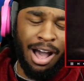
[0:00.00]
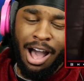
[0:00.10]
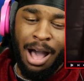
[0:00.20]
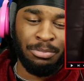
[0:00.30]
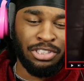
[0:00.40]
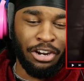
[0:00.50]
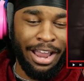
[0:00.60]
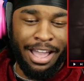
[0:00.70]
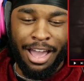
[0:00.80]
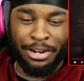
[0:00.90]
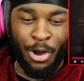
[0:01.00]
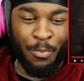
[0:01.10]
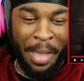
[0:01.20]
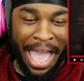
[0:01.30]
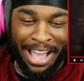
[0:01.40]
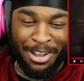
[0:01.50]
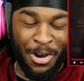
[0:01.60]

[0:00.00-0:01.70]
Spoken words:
I'm sorry, I gotta go back.